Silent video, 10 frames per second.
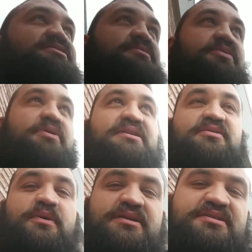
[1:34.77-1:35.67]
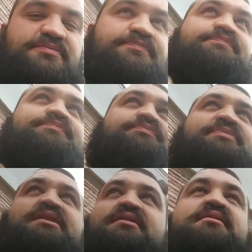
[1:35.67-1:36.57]
some threat to us?
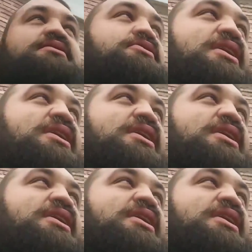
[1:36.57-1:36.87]
You're